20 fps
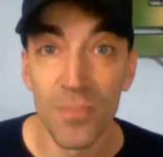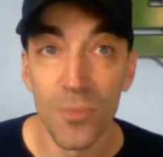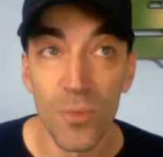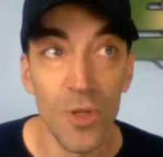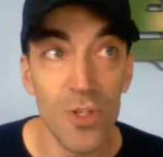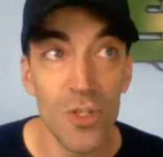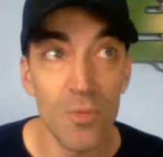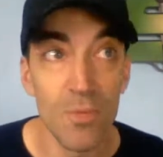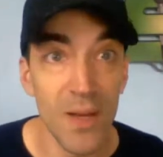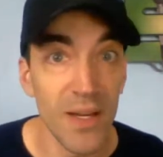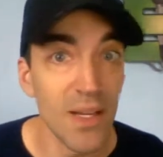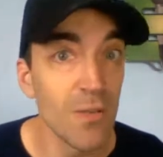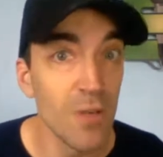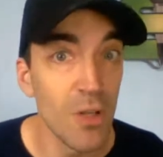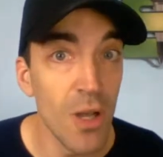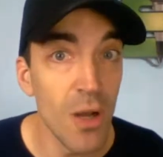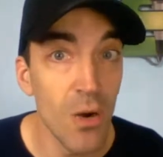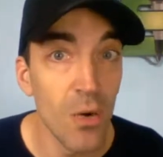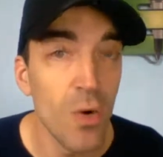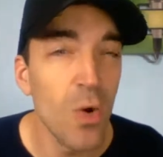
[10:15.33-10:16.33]
which many of
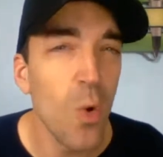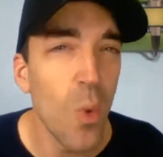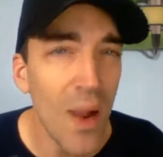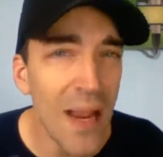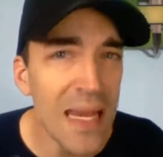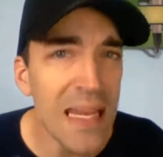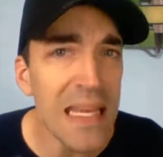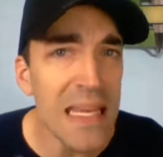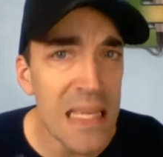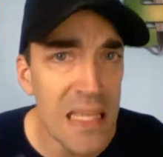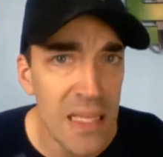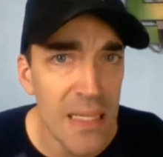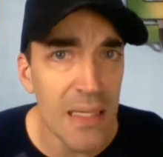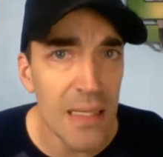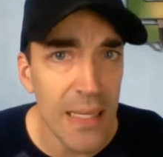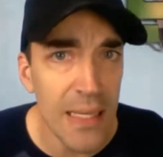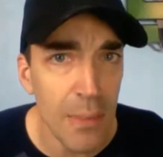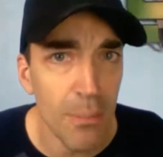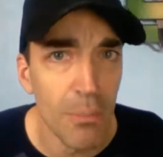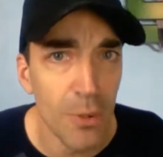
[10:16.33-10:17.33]
you know, quite easy
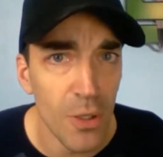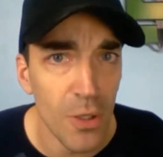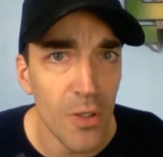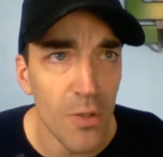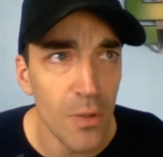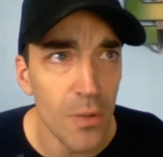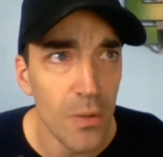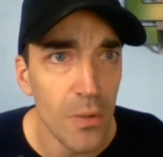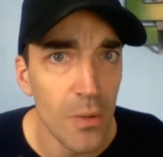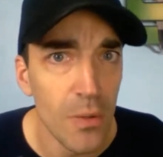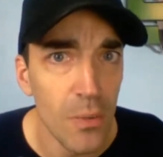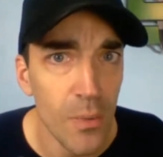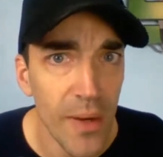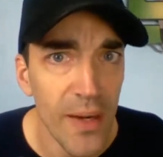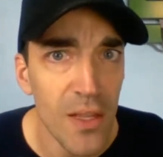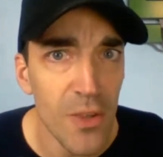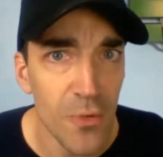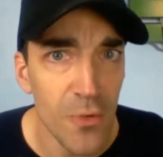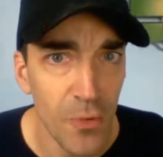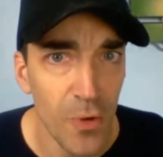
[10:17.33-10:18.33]
to get booked
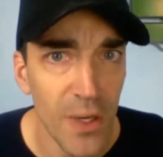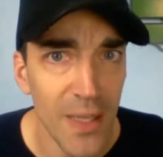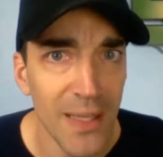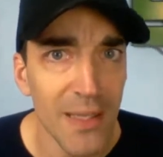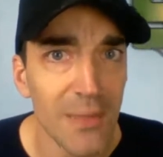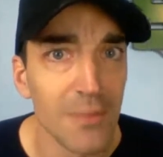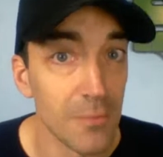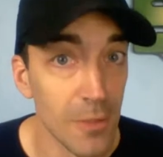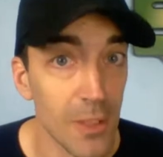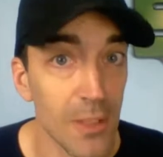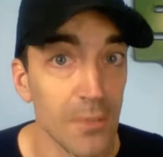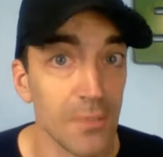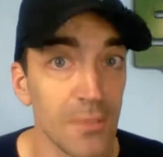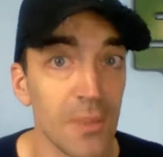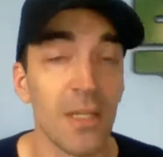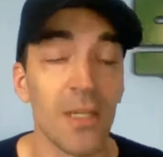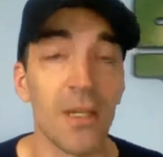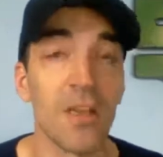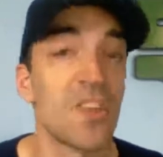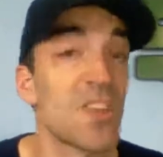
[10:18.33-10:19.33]
when it's free, right?
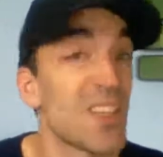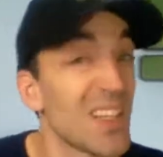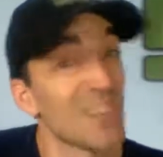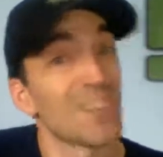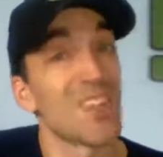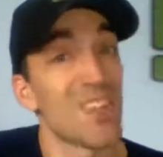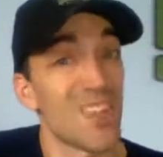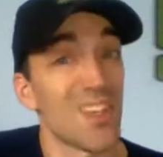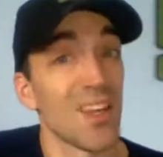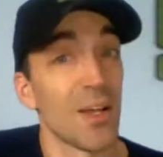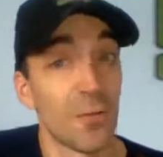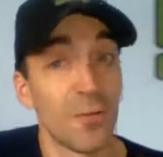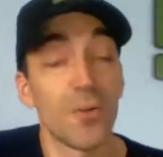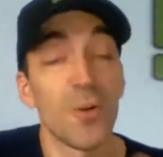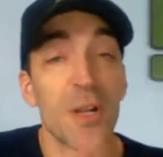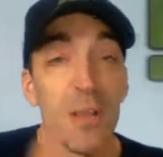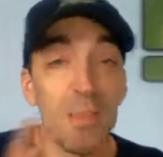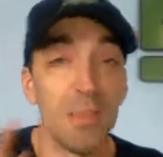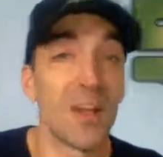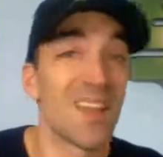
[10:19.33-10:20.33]
You still have to sell
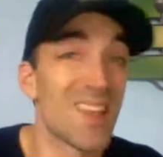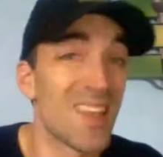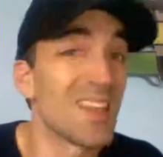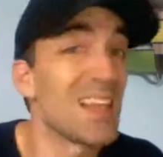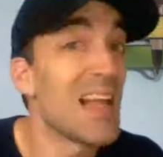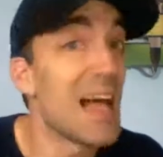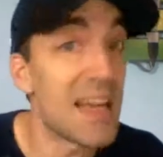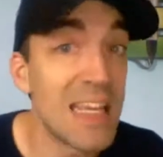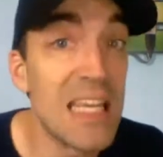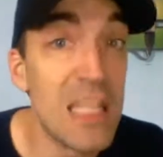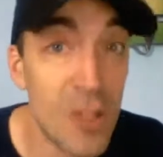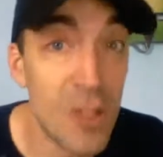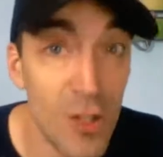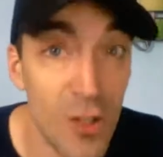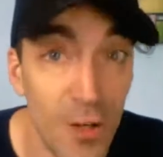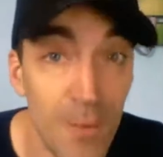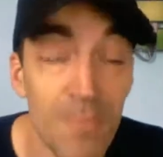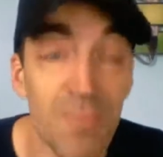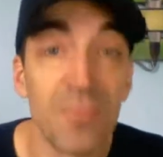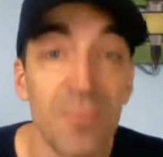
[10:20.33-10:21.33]
free, but it's a lot
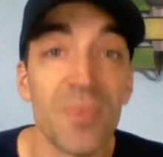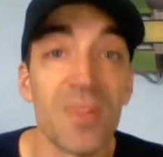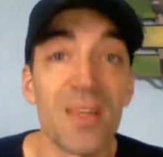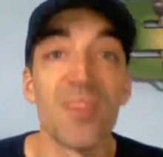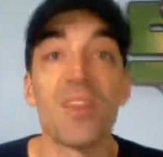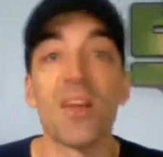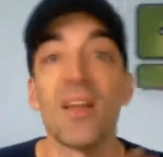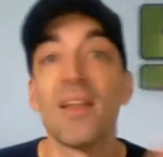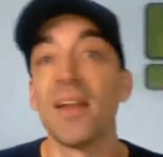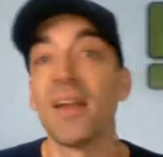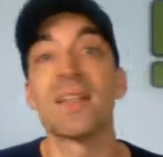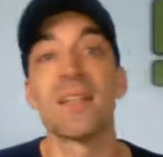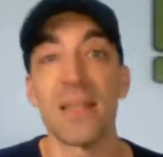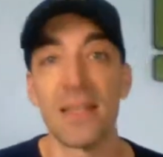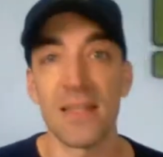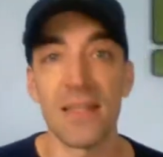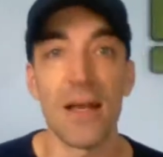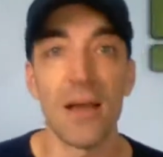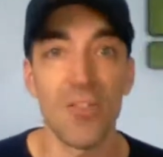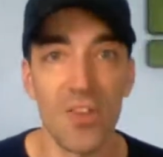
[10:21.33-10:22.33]
easier than selling a
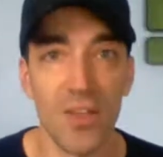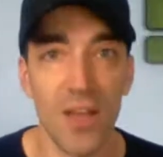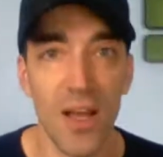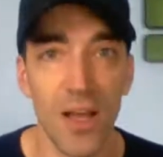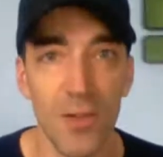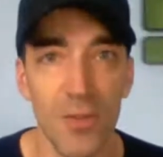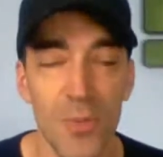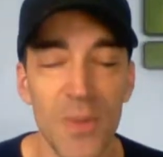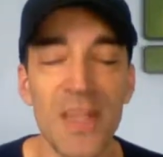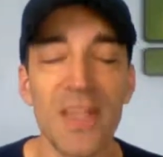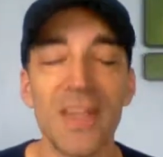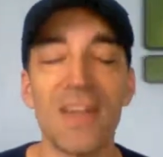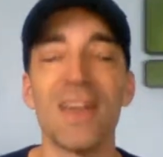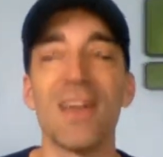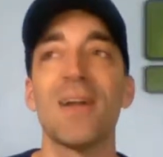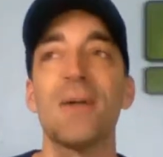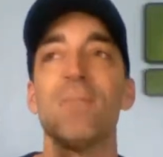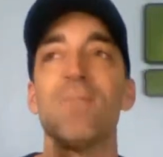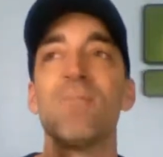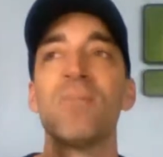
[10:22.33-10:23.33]
$10,000 speaking
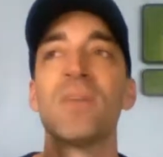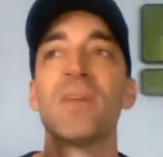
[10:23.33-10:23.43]
gig.